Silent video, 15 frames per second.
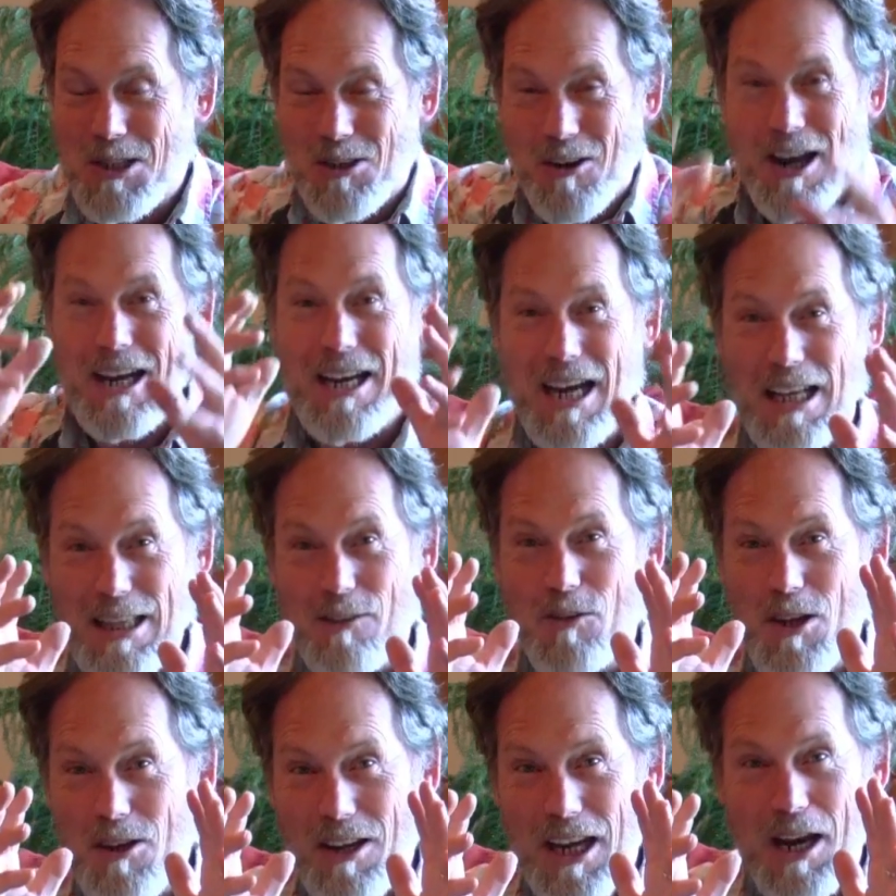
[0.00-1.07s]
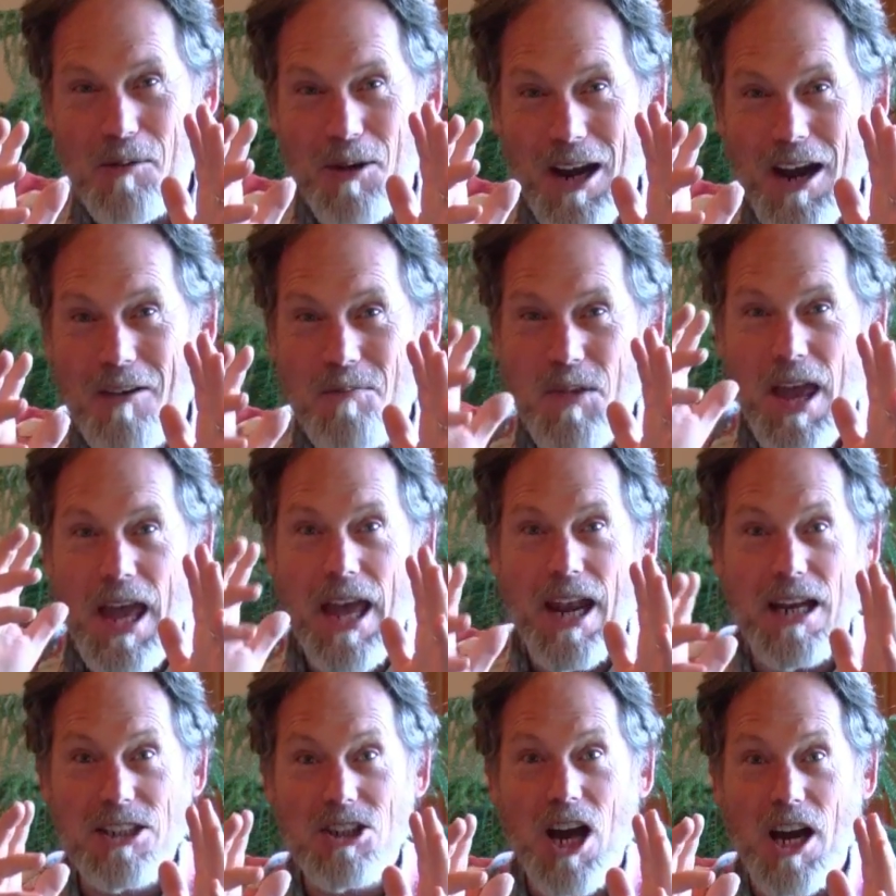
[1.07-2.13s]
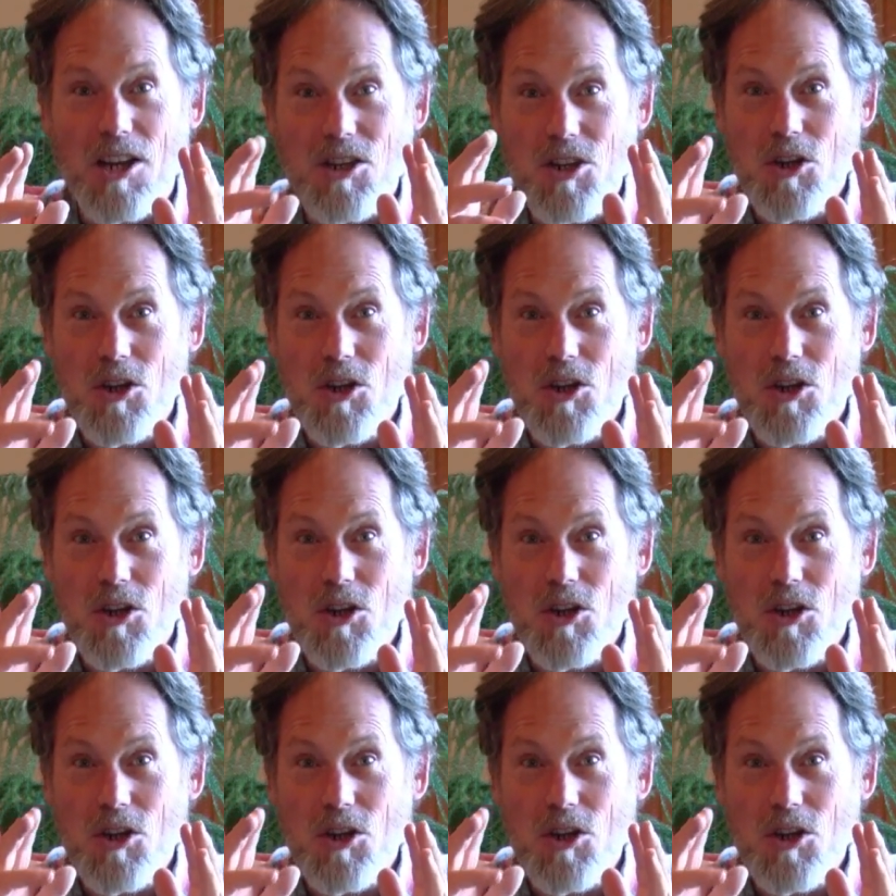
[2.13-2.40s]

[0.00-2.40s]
so I got the video camera out and I shot